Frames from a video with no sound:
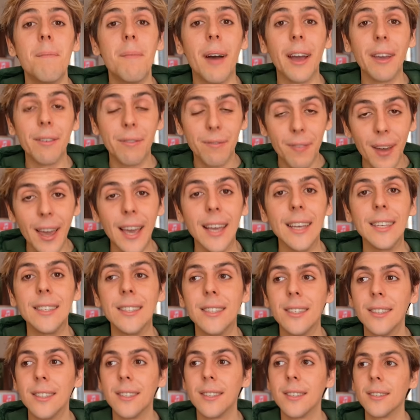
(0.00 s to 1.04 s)
my
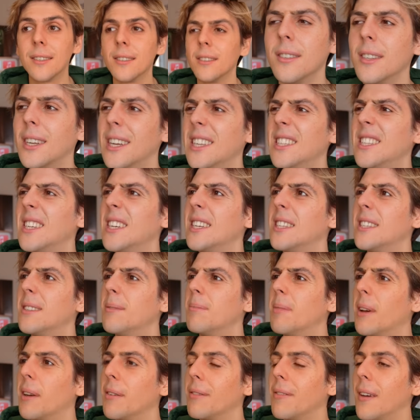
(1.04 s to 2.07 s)
face. Touches
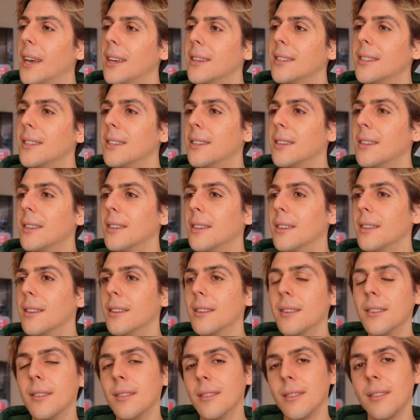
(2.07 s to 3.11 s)
my face?
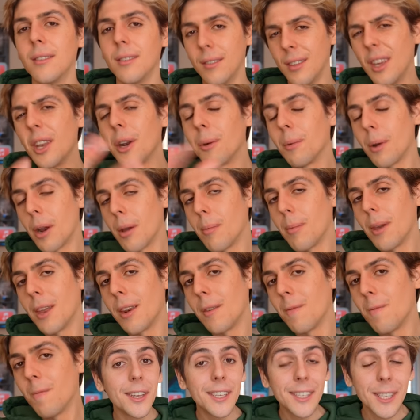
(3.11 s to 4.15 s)
You know what I mean.
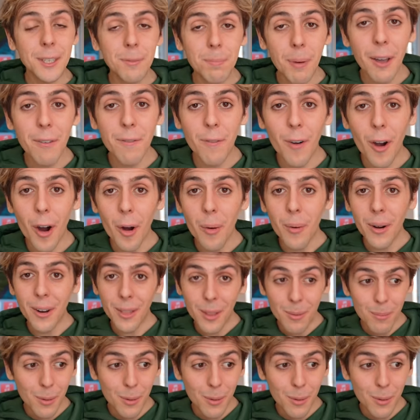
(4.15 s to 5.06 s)
Now, this is by far one of the